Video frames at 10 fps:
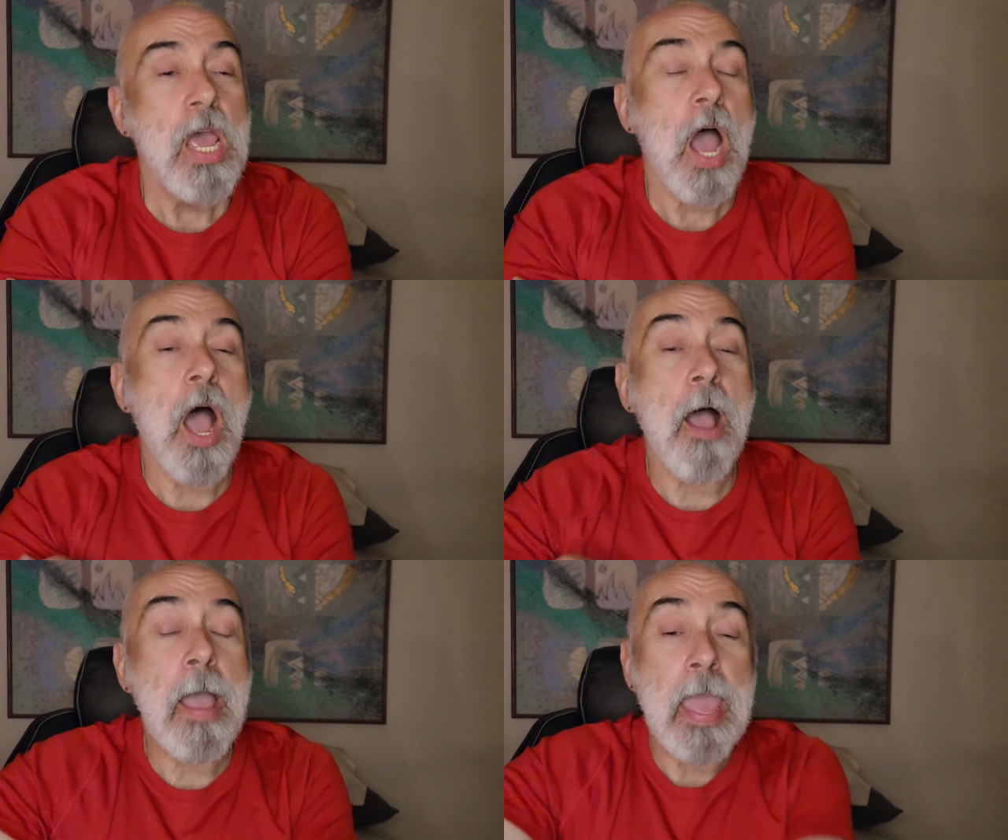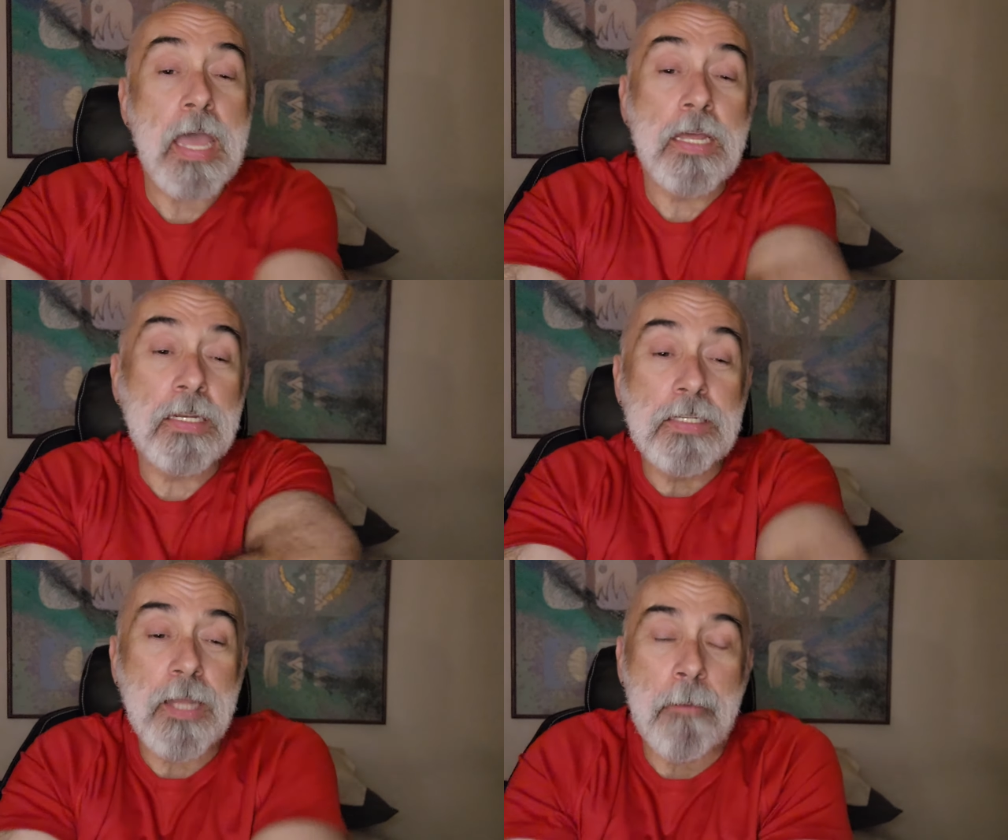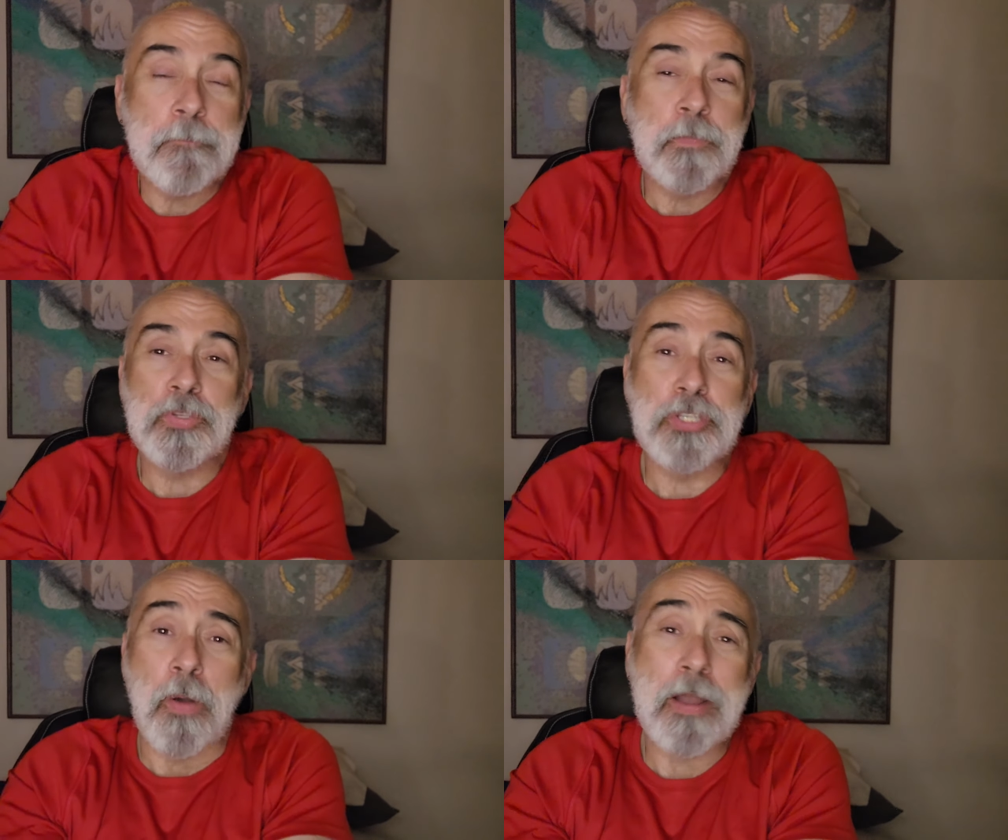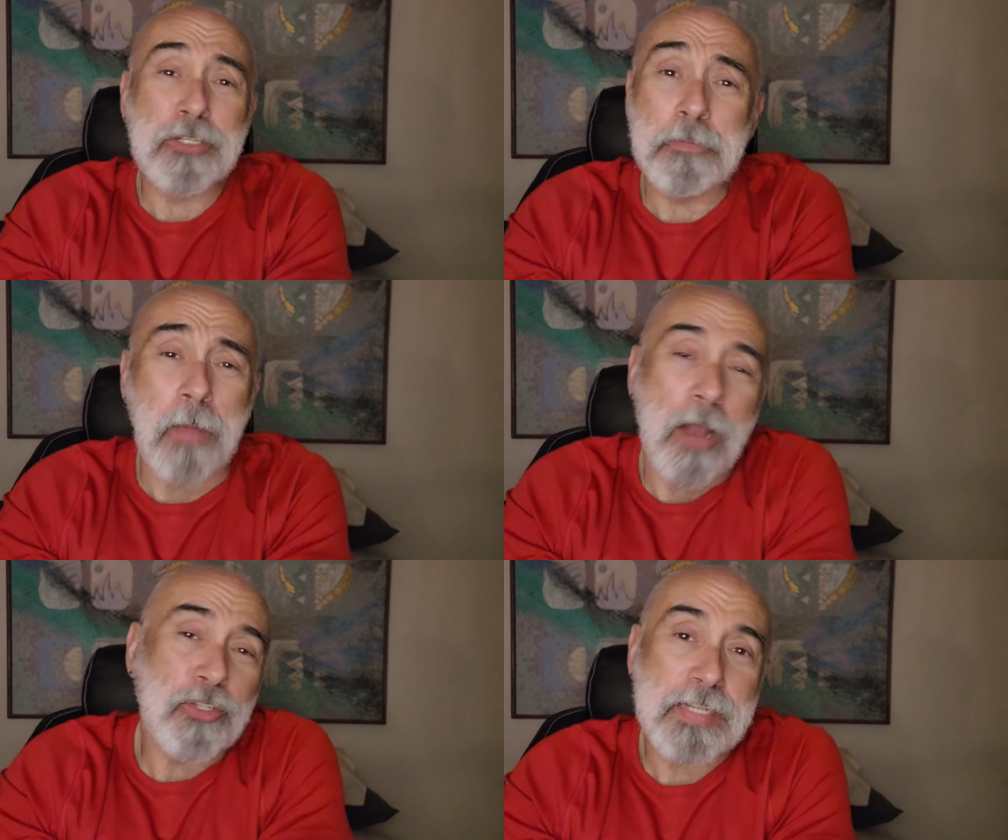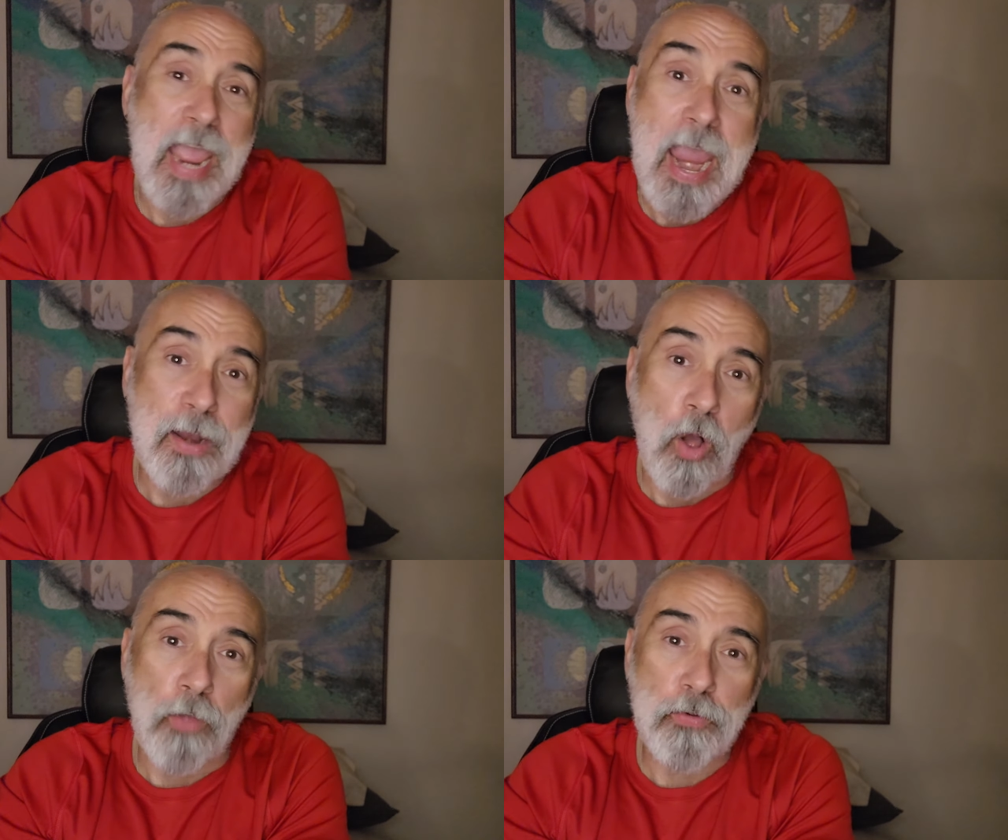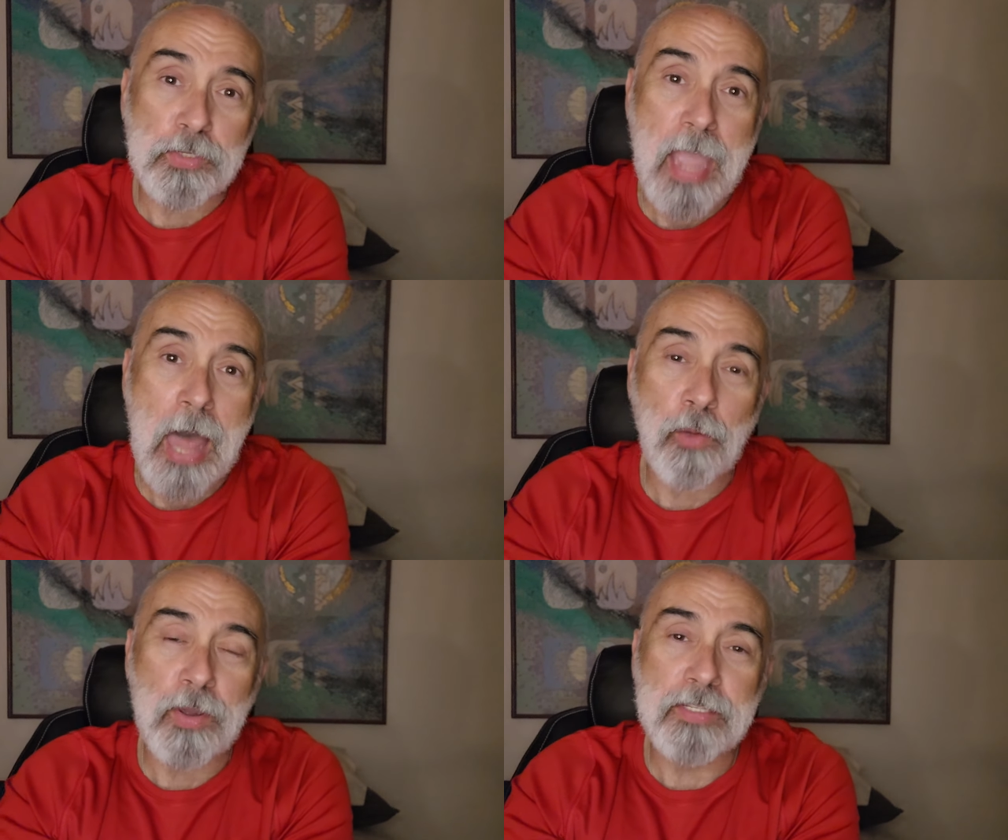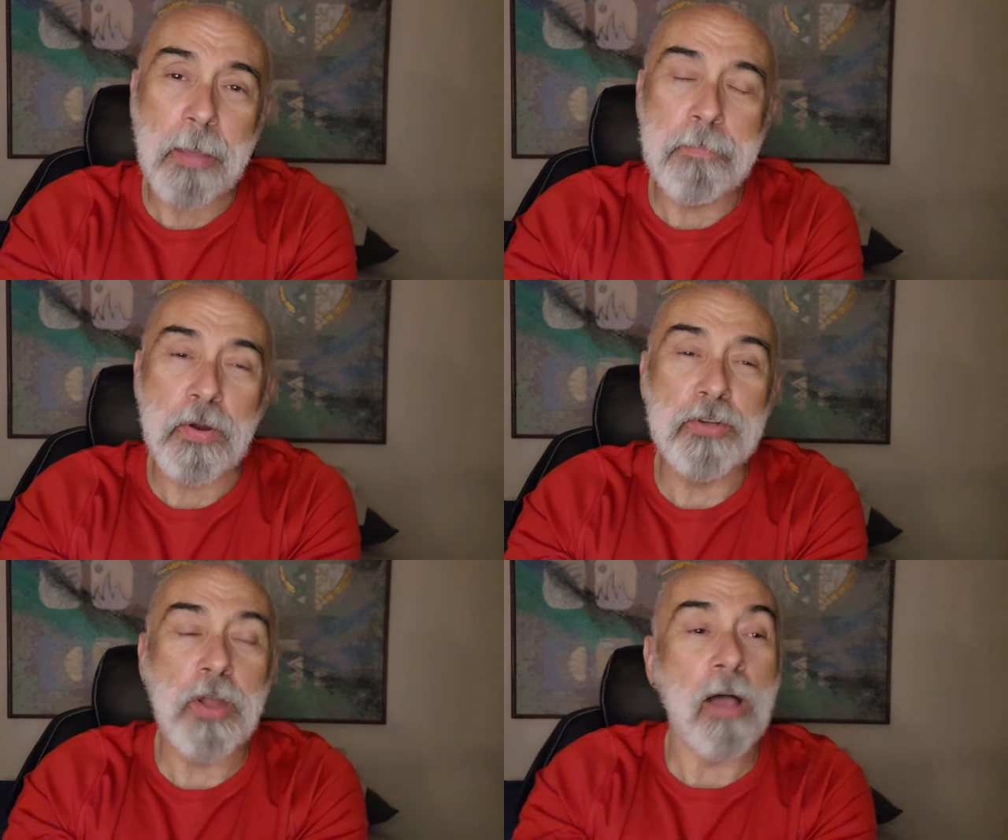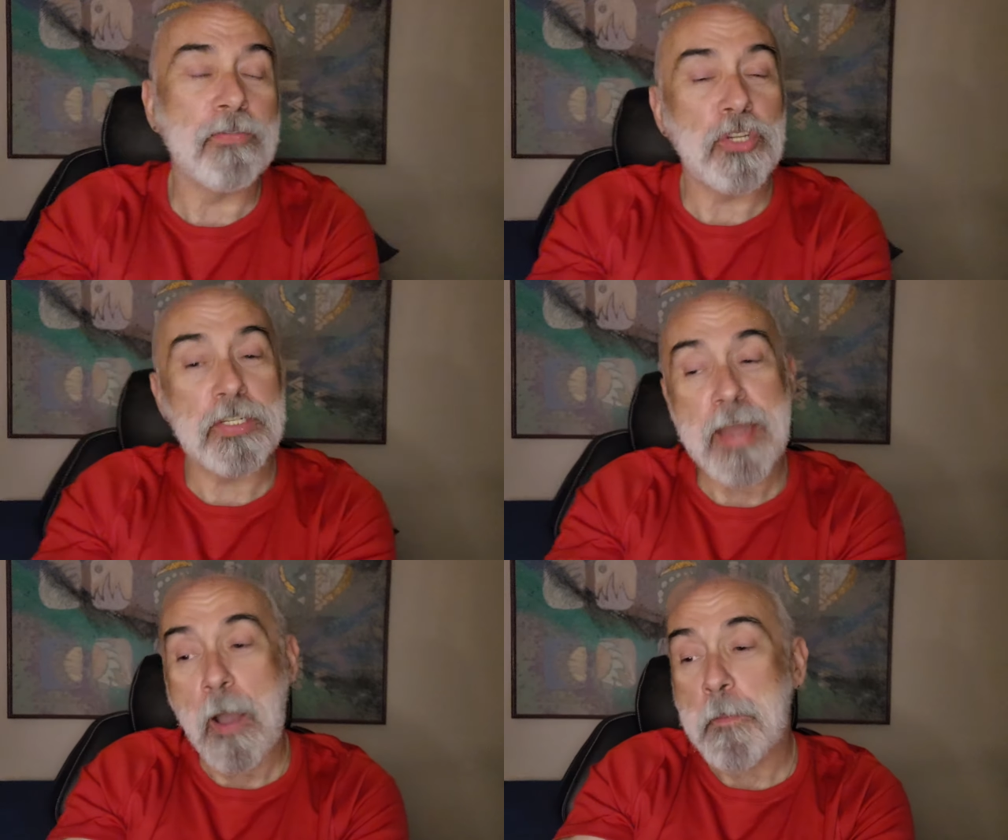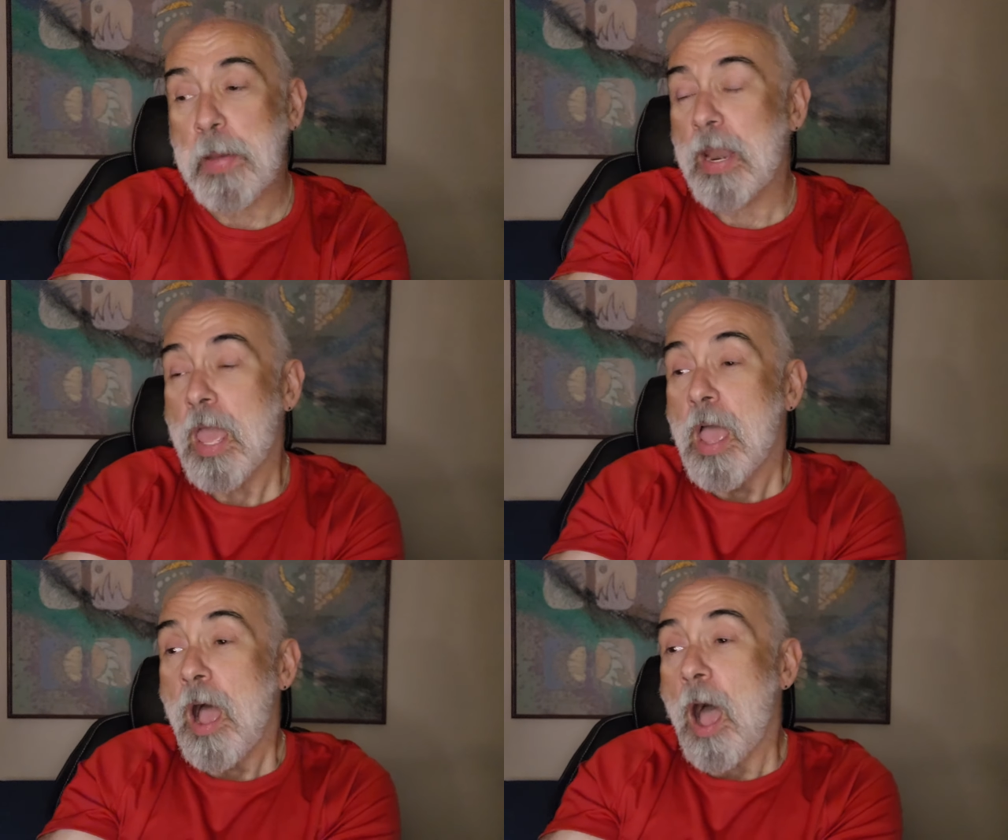So I just ate all those calories I burned off just now. But